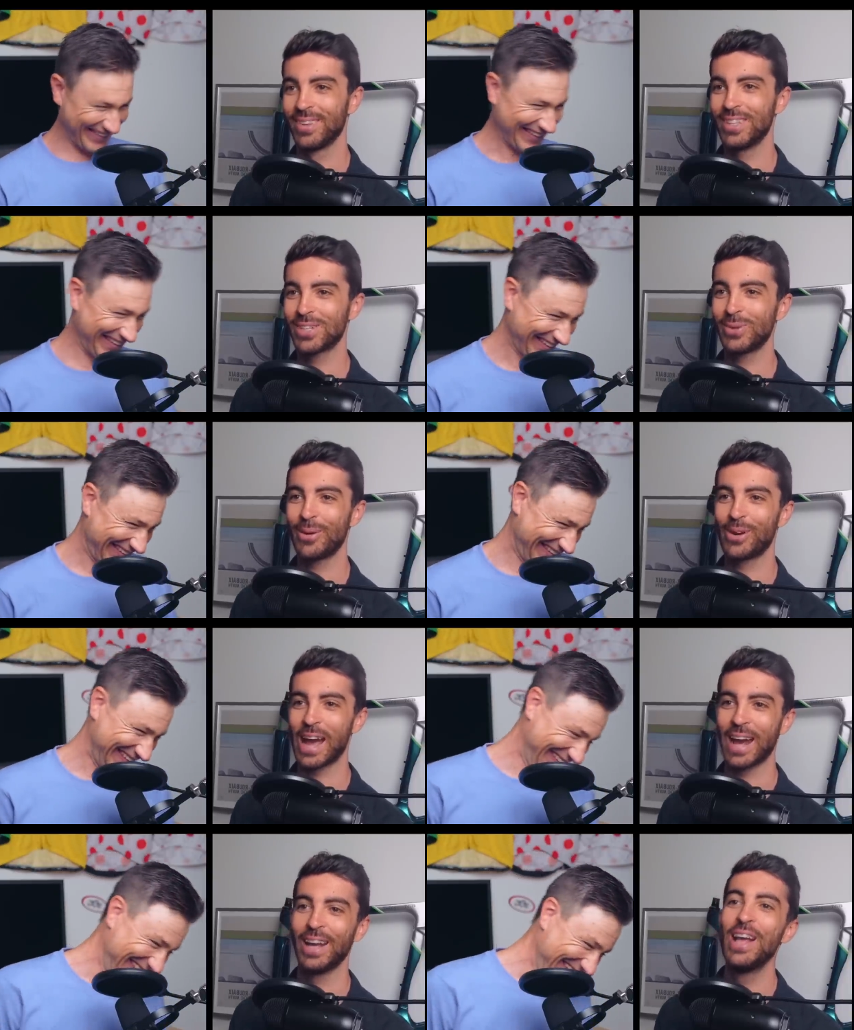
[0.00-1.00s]
Speaker 1: This is where we're
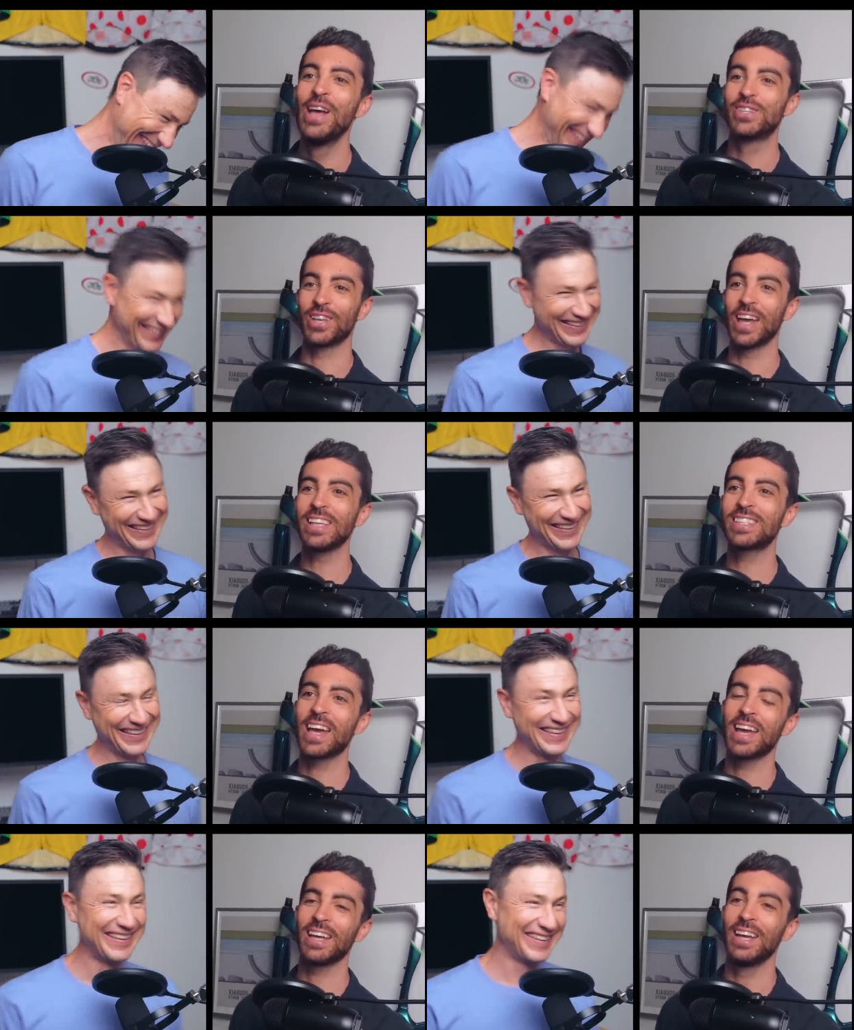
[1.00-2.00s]
at. So they
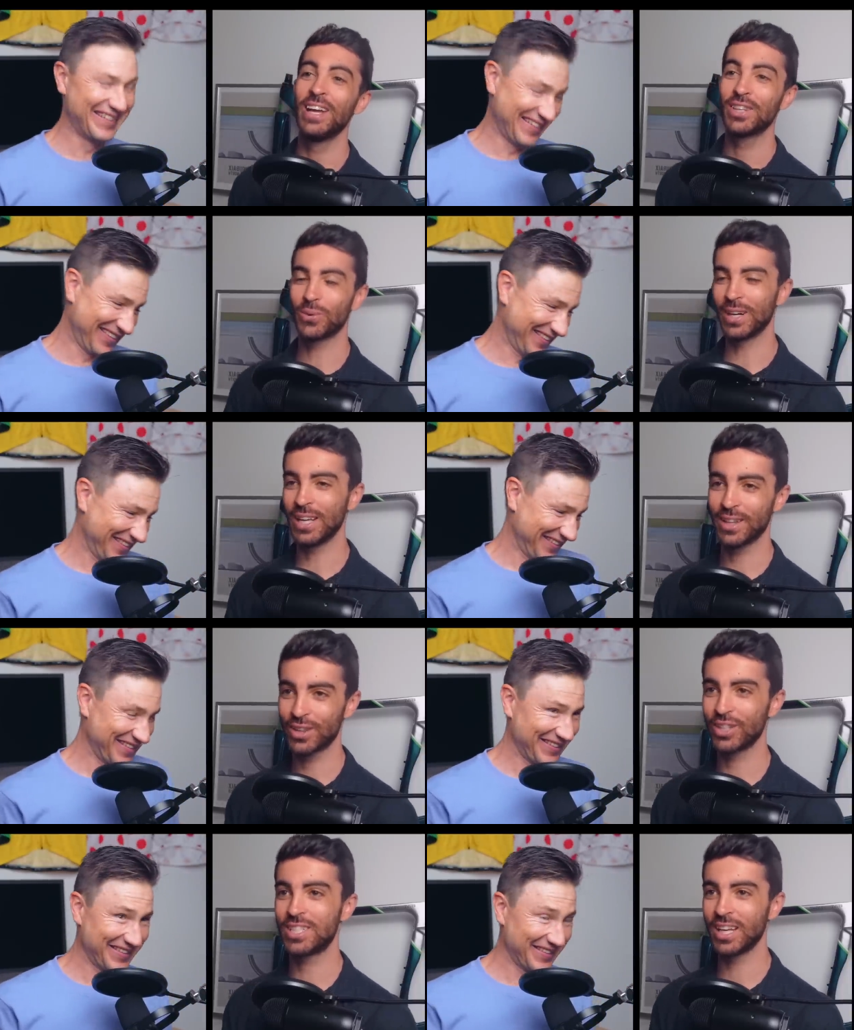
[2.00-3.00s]
say
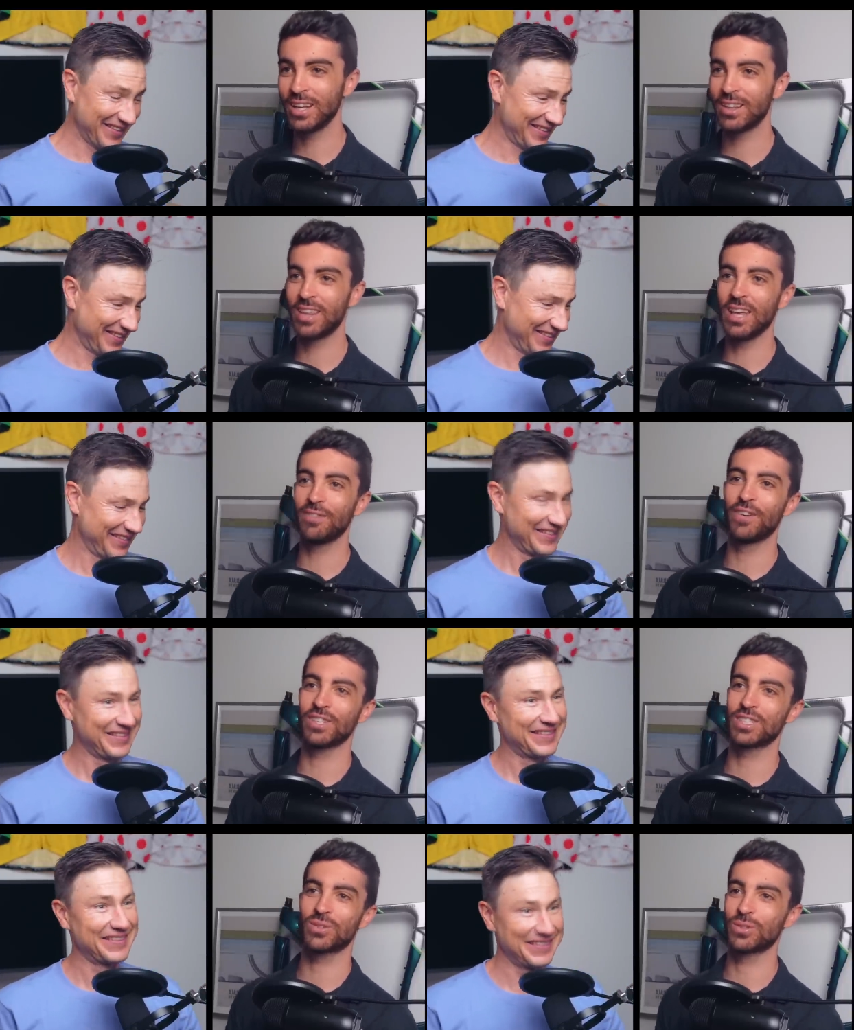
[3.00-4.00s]
2013 thing
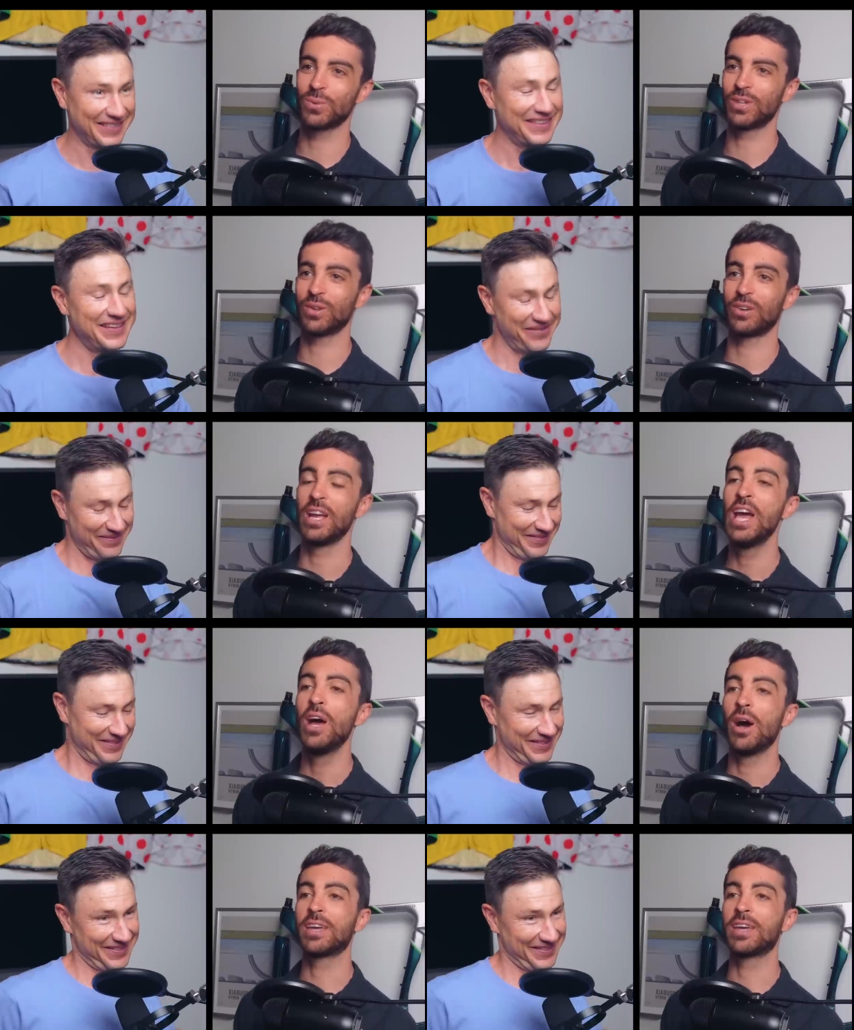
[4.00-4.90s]
versus 2023. Yep.